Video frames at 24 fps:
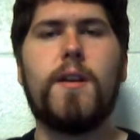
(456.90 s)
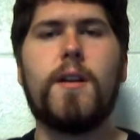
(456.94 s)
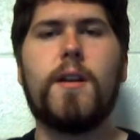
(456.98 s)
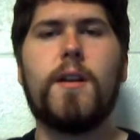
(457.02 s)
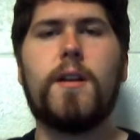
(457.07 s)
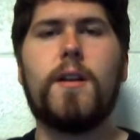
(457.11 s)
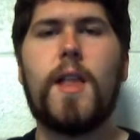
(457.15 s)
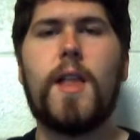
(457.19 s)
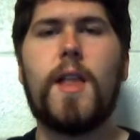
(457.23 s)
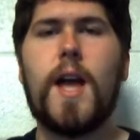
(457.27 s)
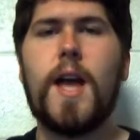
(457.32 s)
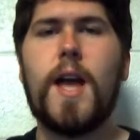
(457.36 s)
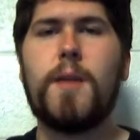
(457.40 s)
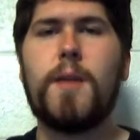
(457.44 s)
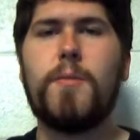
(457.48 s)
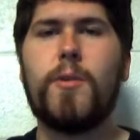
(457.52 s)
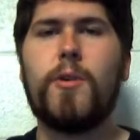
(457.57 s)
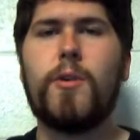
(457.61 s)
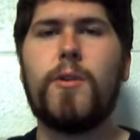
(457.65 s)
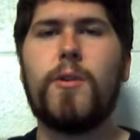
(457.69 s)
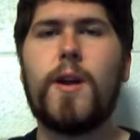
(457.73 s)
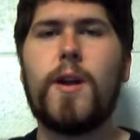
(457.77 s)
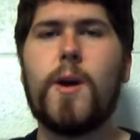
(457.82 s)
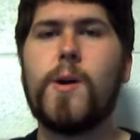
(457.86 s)
Client
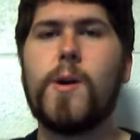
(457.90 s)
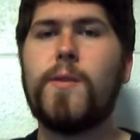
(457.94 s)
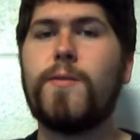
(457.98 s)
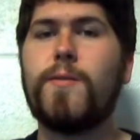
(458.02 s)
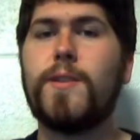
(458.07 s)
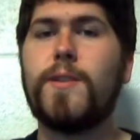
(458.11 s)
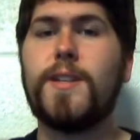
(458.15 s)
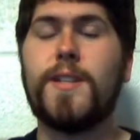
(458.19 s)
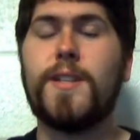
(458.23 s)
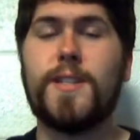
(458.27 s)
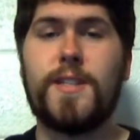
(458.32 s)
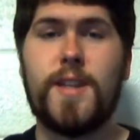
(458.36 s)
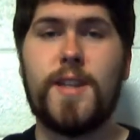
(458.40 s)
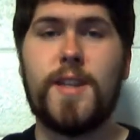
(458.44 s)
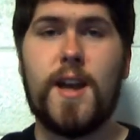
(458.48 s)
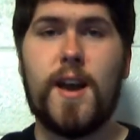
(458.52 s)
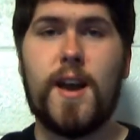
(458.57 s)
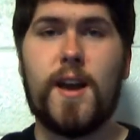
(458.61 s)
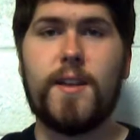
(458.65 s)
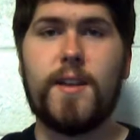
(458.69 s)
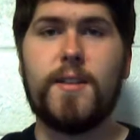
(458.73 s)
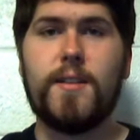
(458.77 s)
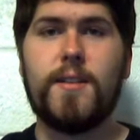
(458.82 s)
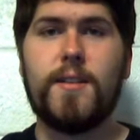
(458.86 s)
mode, however, does
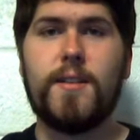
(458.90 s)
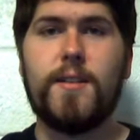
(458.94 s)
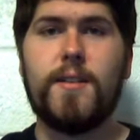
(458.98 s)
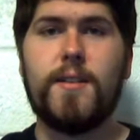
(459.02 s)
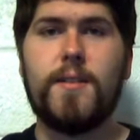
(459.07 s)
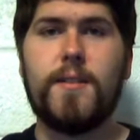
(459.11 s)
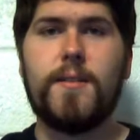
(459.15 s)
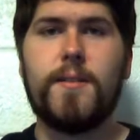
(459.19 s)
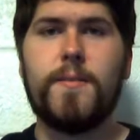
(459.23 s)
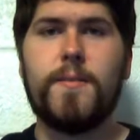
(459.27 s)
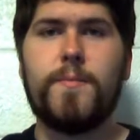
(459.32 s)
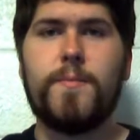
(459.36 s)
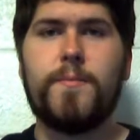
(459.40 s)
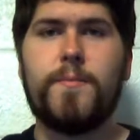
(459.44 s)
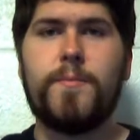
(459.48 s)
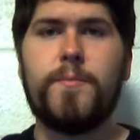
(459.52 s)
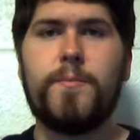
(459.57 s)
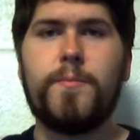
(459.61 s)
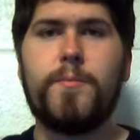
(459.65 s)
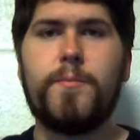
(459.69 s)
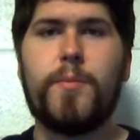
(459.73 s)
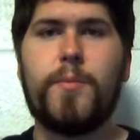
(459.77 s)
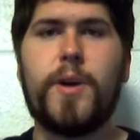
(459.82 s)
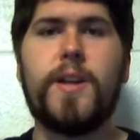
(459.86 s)
not,
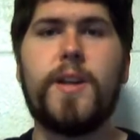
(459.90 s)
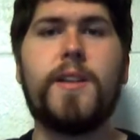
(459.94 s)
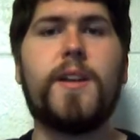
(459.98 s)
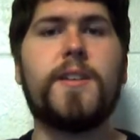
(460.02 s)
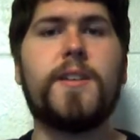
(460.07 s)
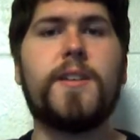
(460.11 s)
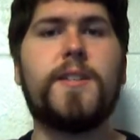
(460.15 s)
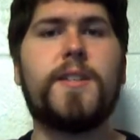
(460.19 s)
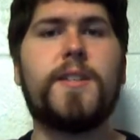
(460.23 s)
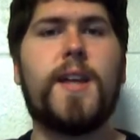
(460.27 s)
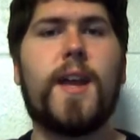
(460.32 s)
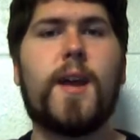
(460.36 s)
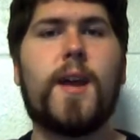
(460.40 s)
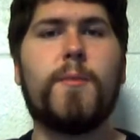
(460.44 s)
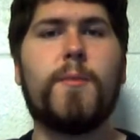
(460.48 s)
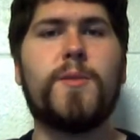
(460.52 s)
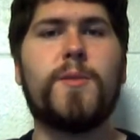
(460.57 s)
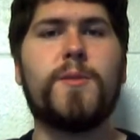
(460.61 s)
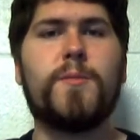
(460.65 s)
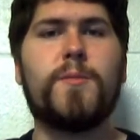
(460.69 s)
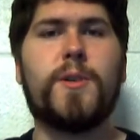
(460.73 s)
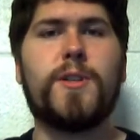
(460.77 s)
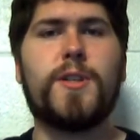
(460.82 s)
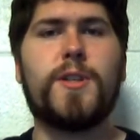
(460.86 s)
but it doesn't take up as
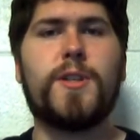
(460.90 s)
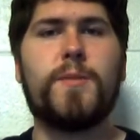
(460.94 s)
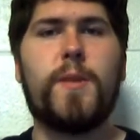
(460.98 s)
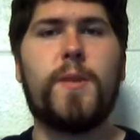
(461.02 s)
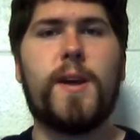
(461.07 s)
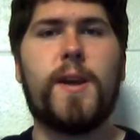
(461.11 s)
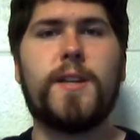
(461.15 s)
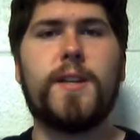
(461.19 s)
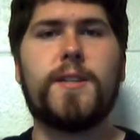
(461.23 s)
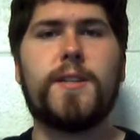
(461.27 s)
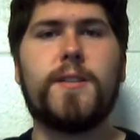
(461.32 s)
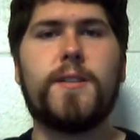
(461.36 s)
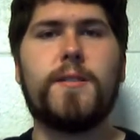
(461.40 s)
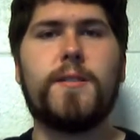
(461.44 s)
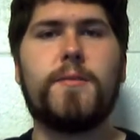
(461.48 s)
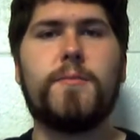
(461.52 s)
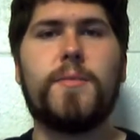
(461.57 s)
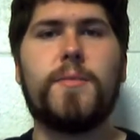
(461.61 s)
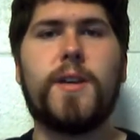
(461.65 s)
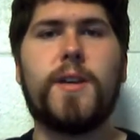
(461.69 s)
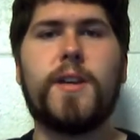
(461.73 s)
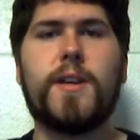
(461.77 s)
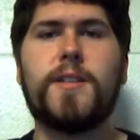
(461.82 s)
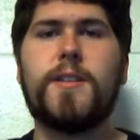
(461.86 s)
much space
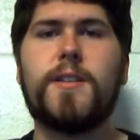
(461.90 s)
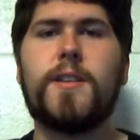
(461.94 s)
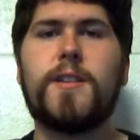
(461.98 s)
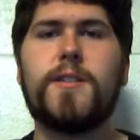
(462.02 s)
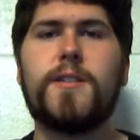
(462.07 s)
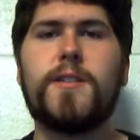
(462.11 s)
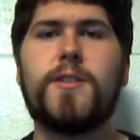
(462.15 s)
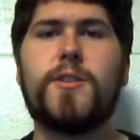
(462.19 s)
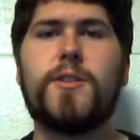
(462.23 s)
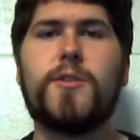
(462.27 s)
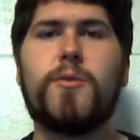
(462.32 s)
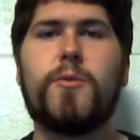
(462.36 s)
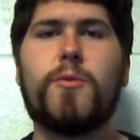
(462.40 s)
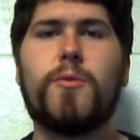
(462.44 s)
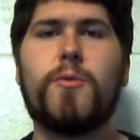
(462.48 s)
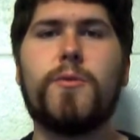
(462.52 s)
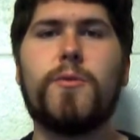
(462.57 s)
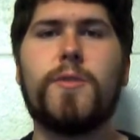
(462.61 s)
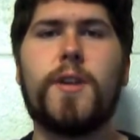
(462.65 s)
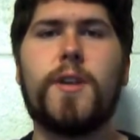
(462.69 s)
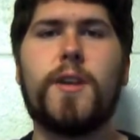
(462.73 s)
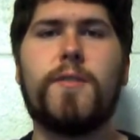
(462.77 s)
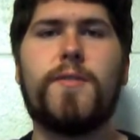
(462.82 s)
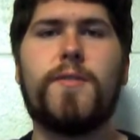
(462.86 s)
because it doesn't store
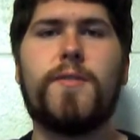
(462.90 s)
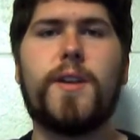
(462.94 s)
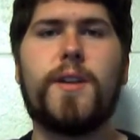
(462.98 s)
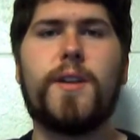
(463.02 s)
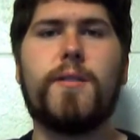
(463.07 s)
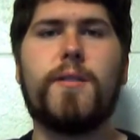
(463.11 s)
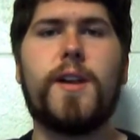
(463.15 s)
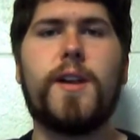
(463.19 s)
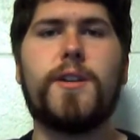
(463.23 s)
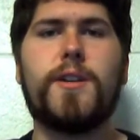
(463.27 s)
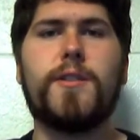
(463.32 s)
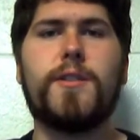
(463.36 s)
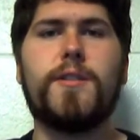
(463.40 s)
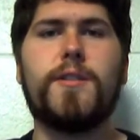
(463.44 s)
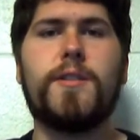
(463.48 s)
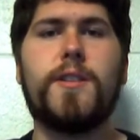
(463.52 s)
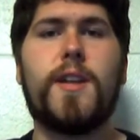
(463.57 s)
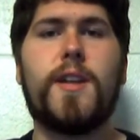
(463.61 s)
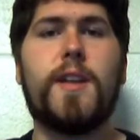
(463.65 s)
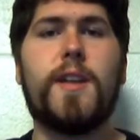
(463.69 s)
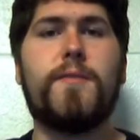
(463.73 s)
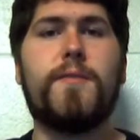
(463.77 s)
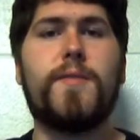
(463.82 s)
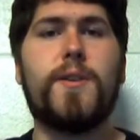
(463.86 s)
the configurations in
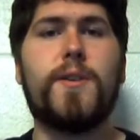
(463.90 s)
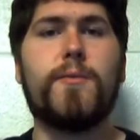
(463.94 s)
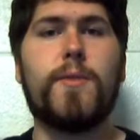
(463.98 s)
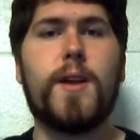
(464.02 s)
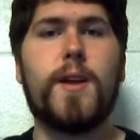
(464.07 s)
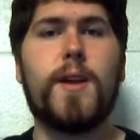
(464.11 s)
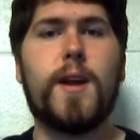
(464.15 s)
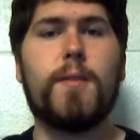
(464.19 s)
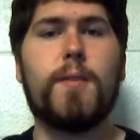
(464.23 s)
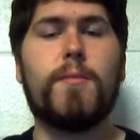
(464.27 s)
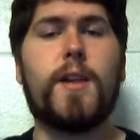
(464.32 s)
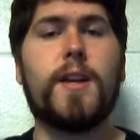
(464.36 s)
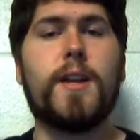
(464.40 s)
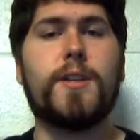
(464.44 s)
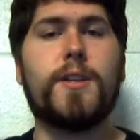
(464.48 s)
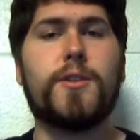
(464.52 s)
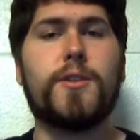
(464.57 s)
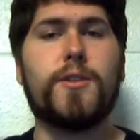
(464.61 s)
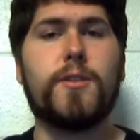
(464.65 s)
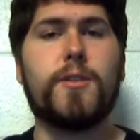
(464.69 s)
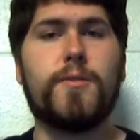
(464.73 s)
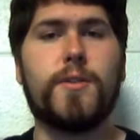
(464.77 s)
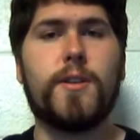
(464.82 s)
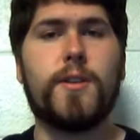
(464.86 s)
NVRAM like
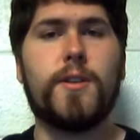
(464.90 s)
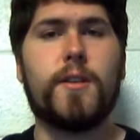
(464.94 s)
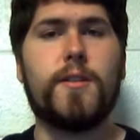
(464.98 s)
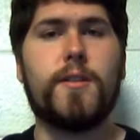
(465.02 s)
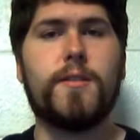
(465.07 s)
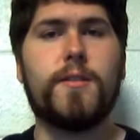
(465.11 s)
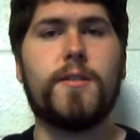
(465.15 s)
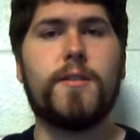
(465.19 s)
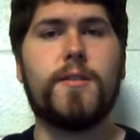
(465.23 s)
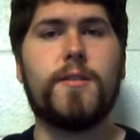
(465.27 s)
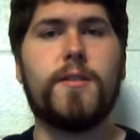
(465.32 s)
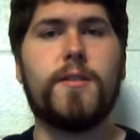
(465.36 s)
server does.